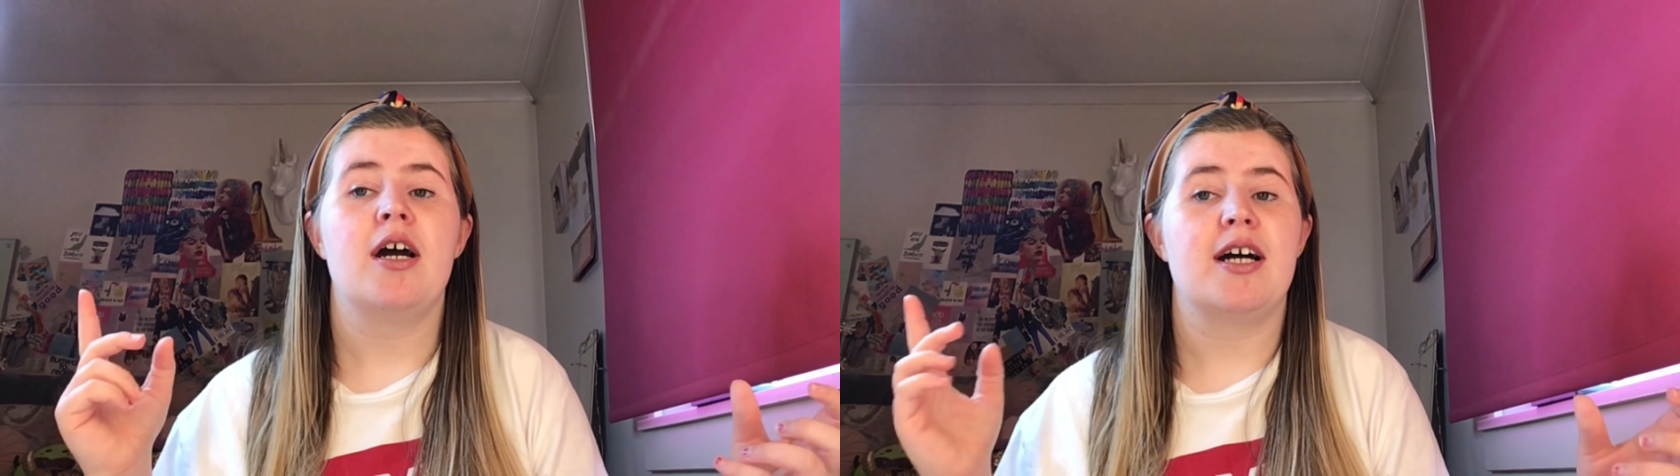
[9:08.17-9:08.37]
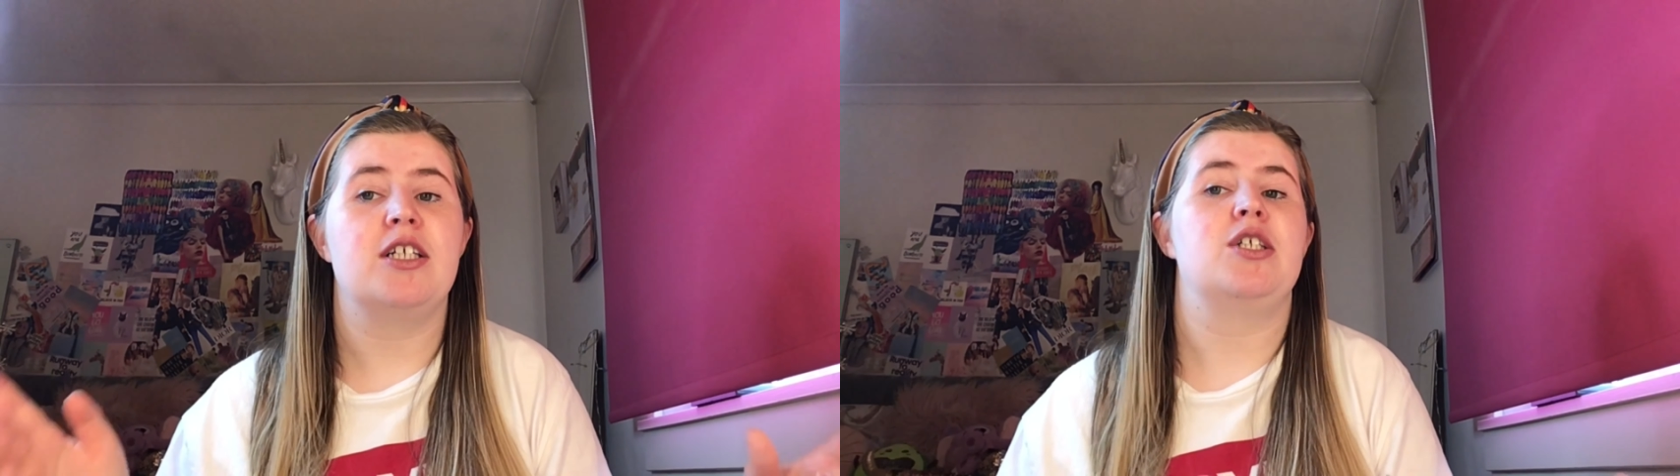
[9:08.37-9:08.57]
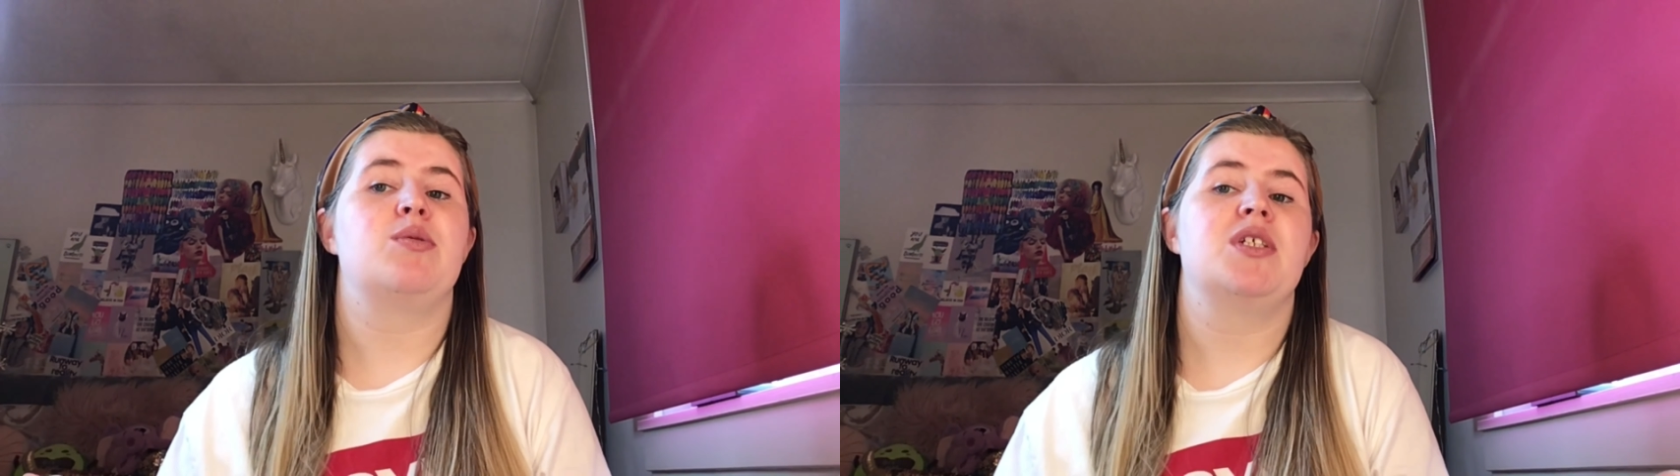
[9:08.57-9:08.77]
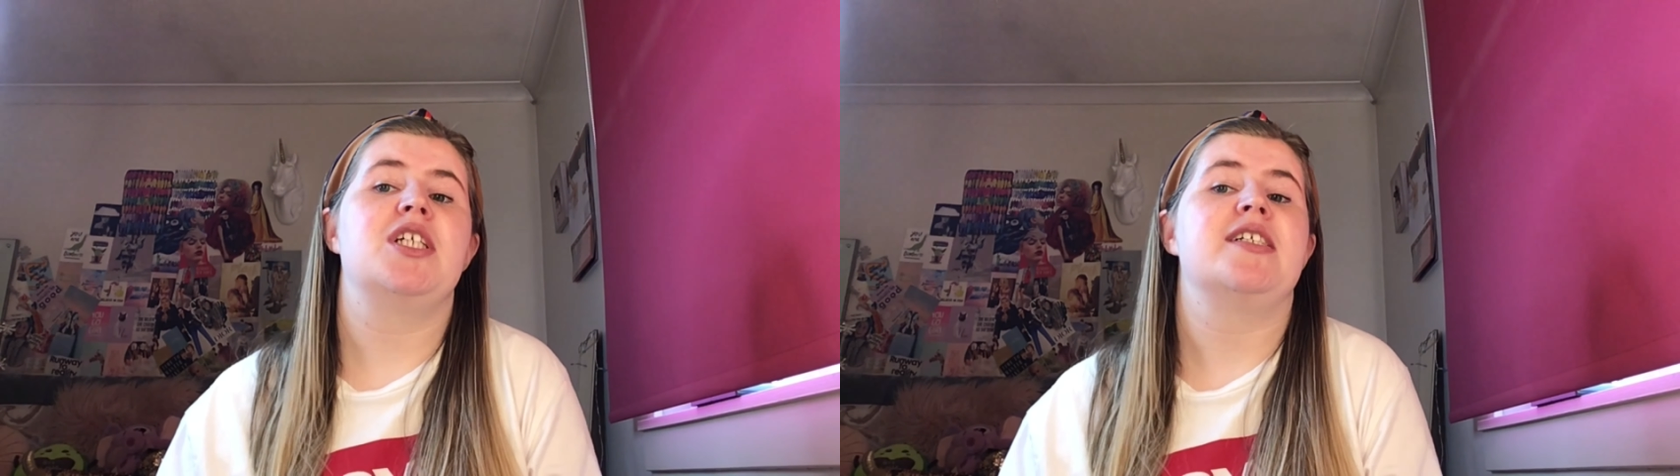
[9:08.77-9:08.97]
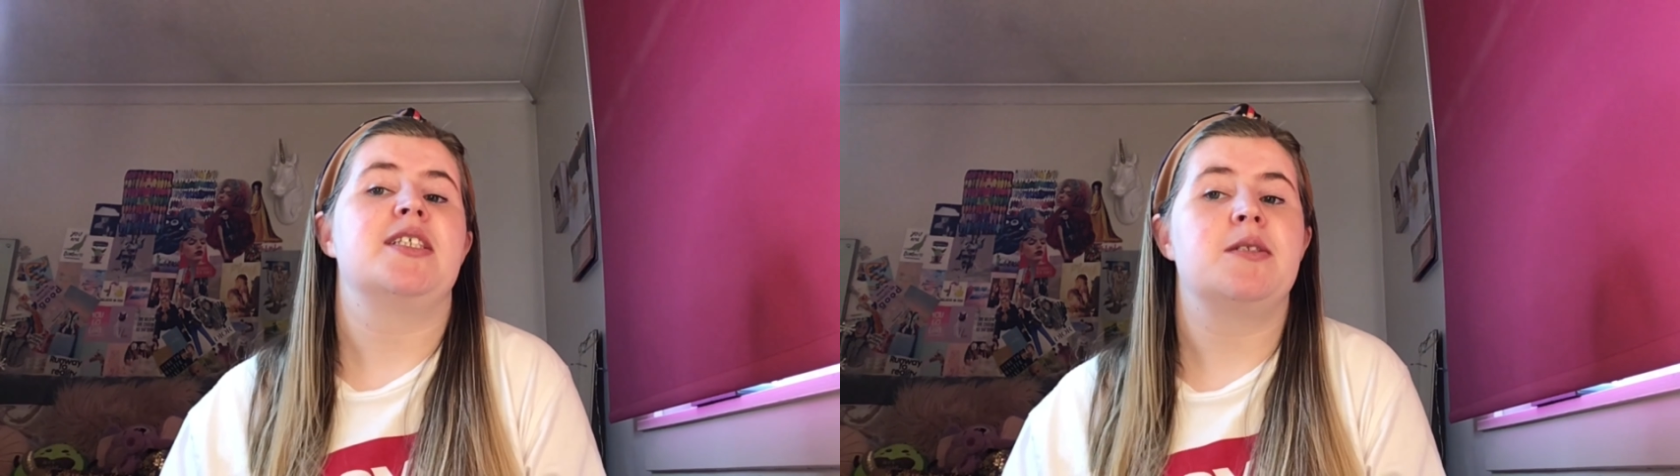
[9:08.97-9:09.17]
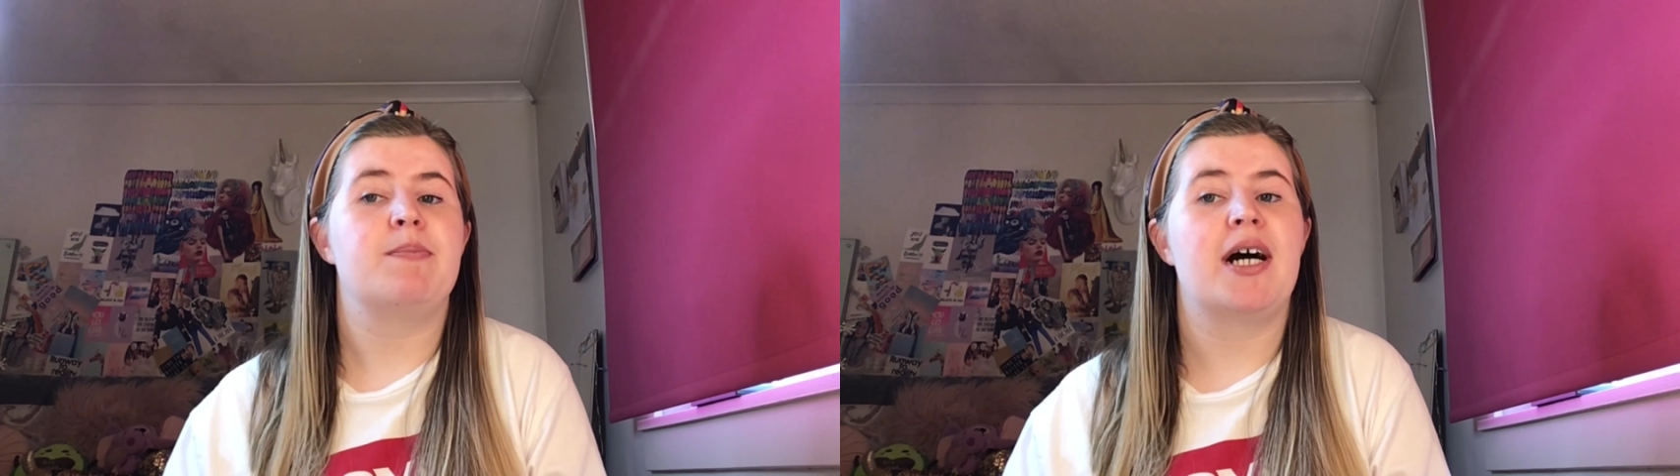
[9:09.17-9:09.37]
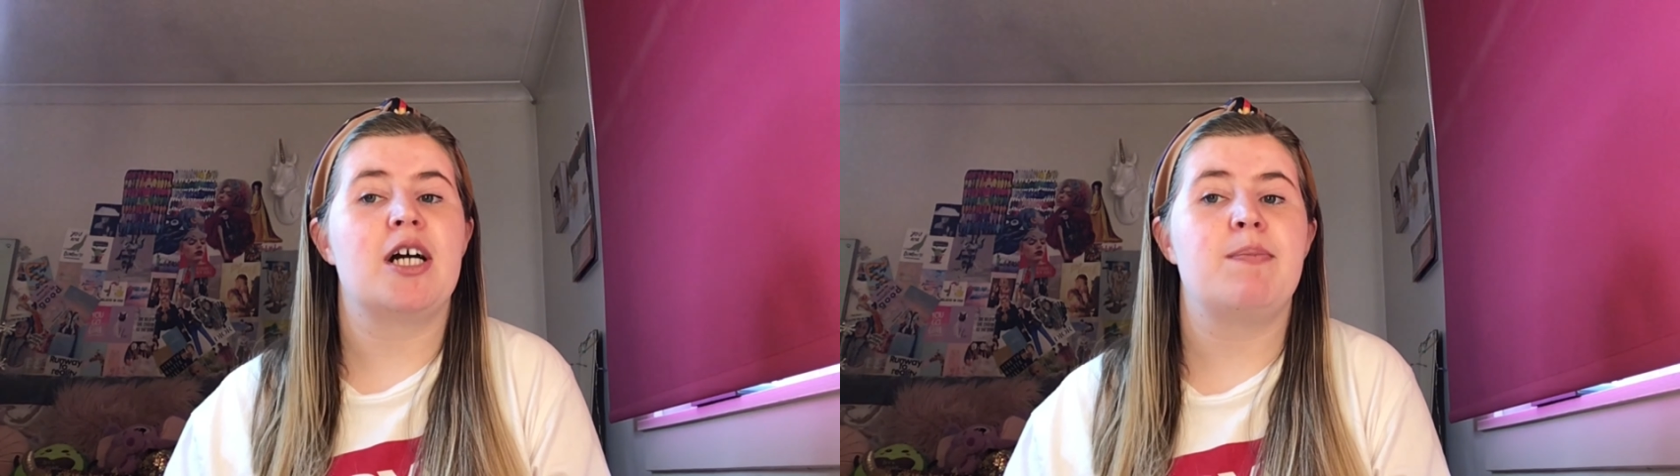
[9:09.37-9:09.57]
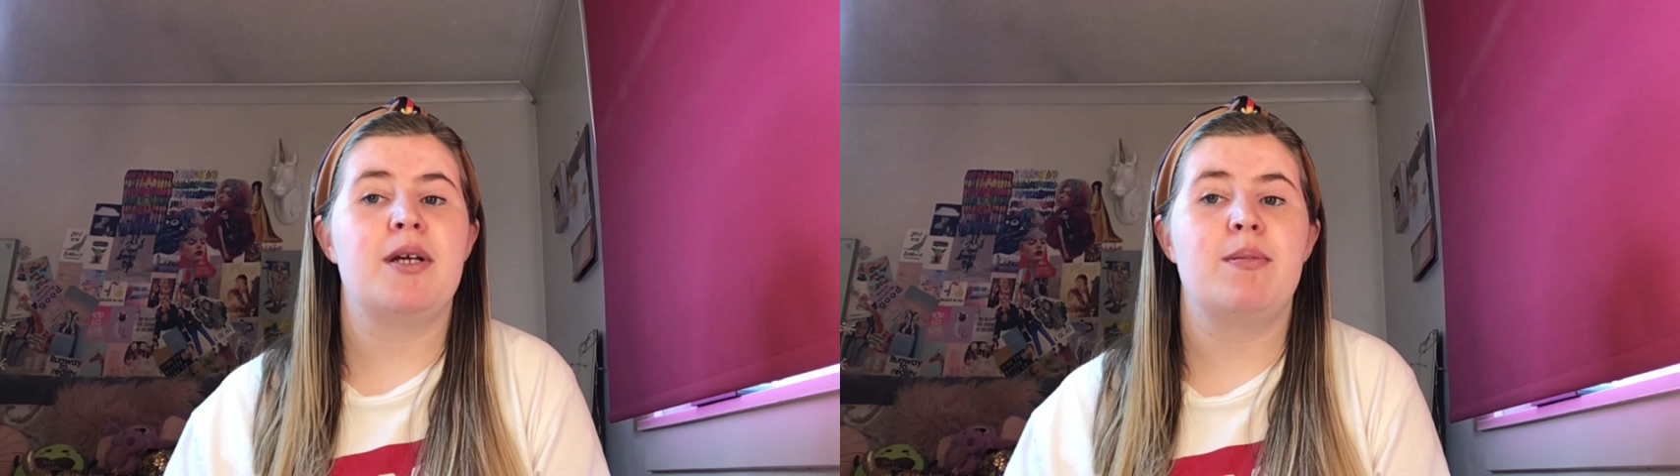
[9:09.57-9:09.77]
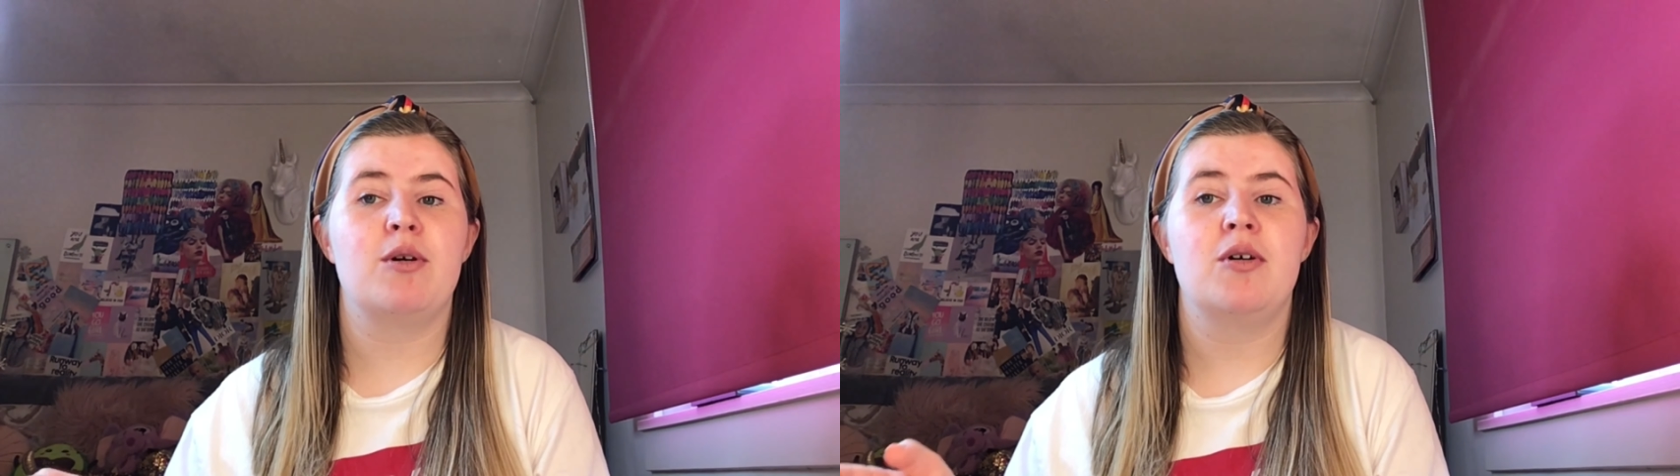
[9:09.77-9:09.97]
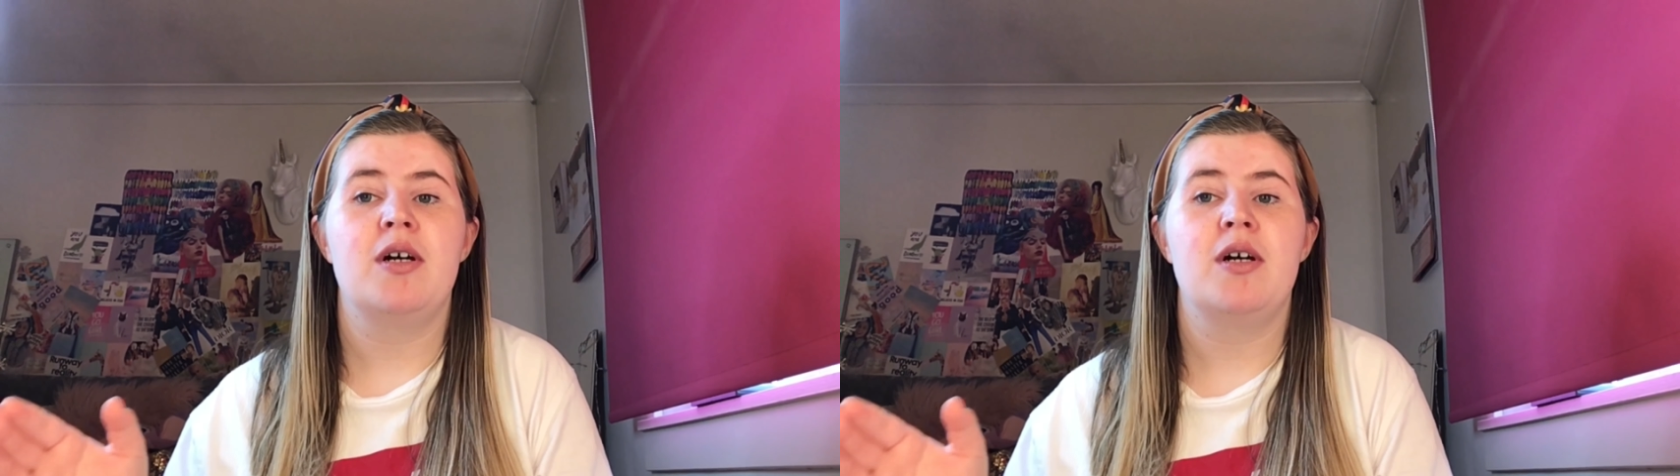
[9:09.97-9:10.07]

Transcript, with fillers: I just want to inspire people